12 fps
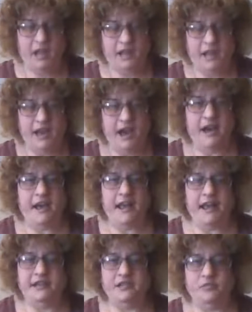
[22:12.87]
Yeah,
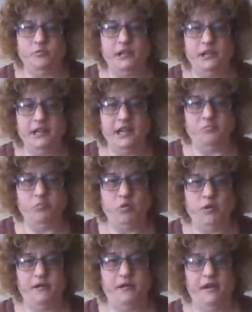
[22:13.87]
and it's really
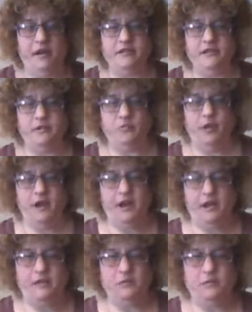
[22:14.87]
important also. One
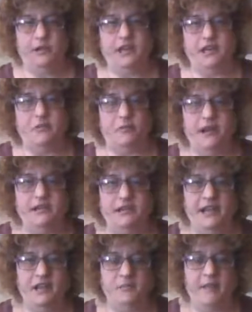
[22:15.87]
other really great
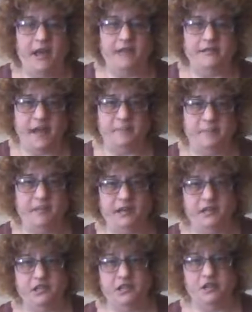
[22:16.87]
thing about tapping
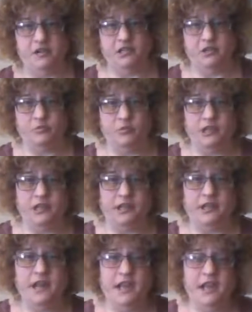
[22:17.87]
into your
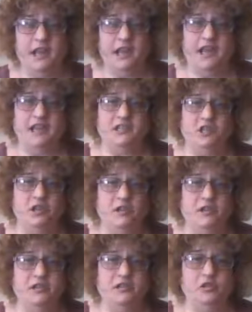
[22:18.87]
intuition is your
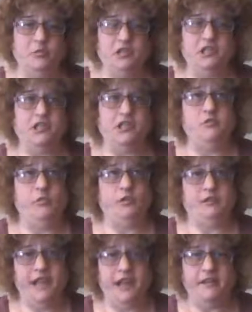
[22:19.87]
intuition
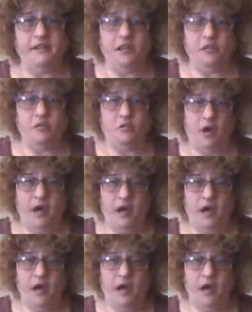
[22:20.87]
will tell you